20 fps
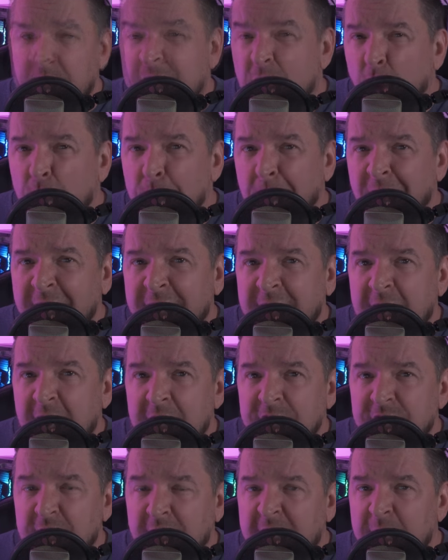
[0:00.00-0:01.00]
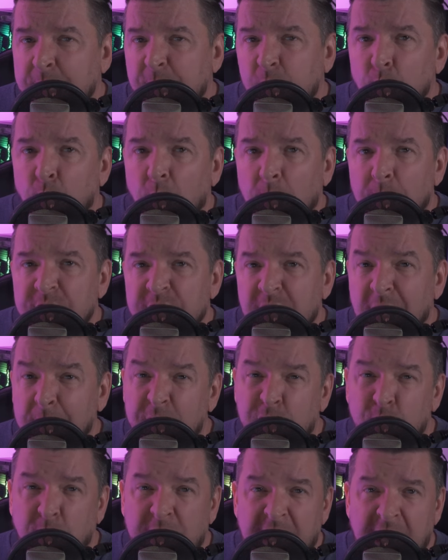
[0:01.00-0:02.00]
Now, in my case, I keep the warm side
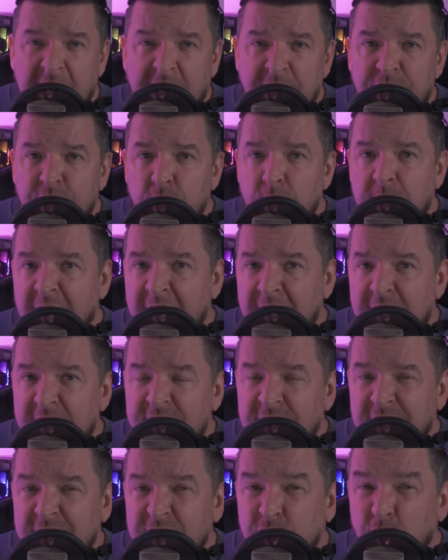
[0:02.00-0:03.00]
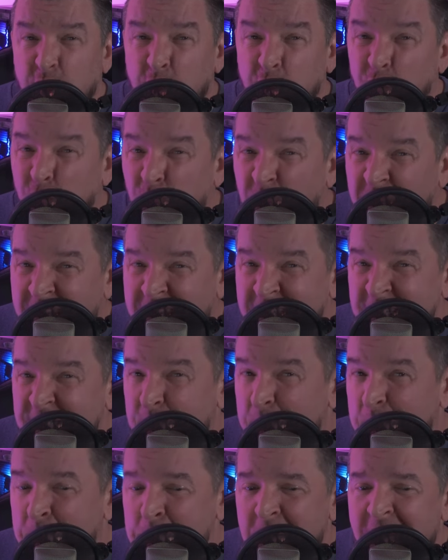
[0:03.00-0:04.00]
between 82 to 86 degrees
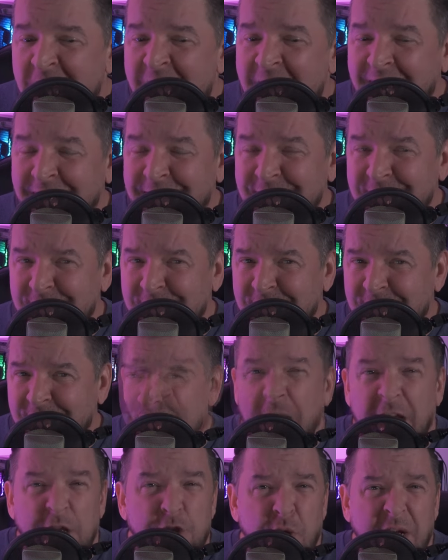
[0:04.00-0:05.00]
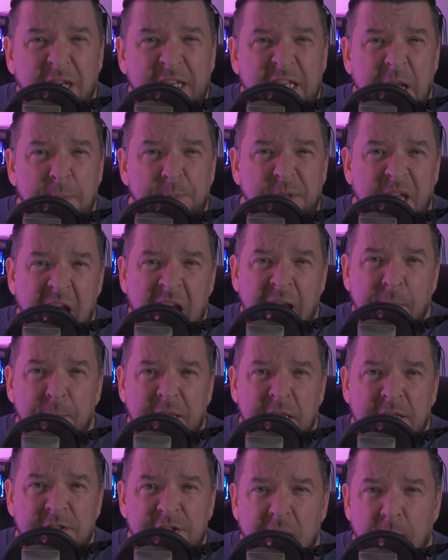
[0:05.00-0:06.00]
max. I try to keep the
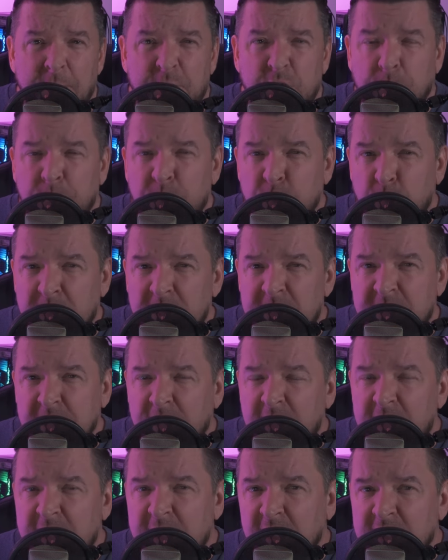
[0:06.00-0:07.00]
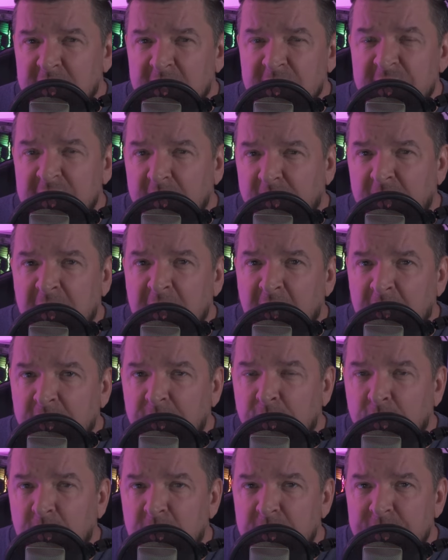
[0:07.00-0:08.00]
ambient temperature between 76 and 79
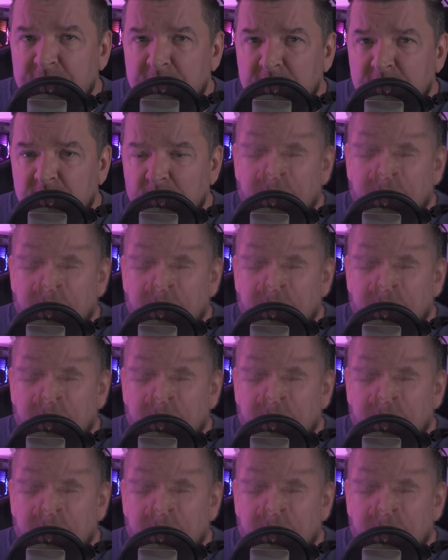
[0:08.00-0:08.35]
degrees.